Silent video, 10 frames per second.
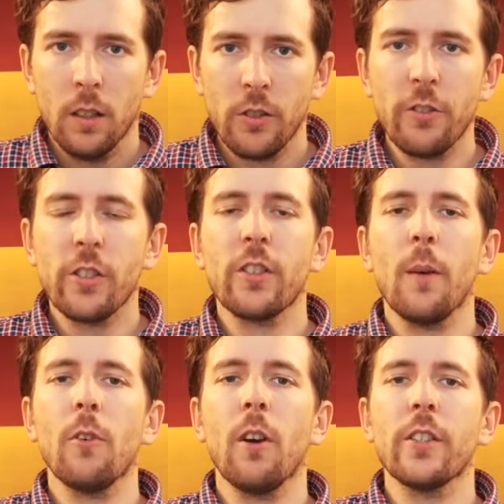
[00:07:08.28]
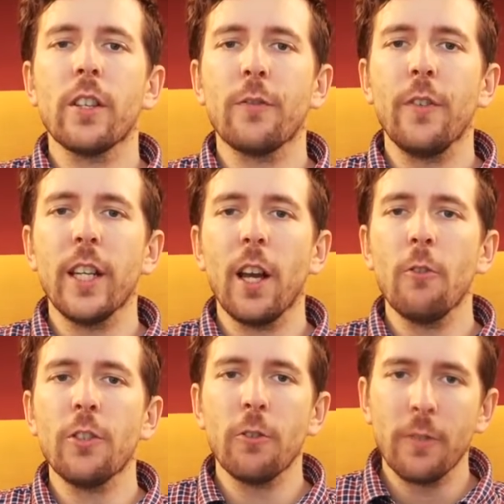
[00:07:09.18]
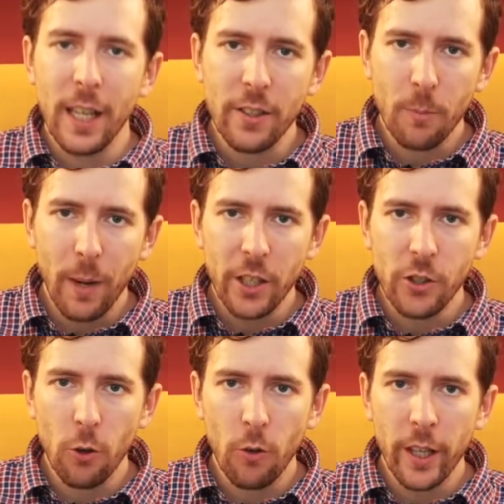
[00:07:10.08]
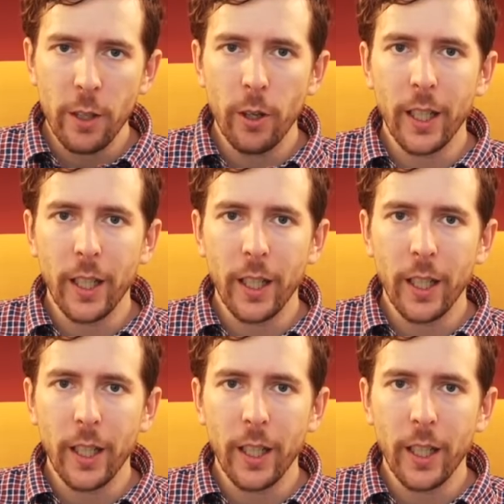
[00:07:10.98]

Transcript: So to summarize this video, you need to make sure that you are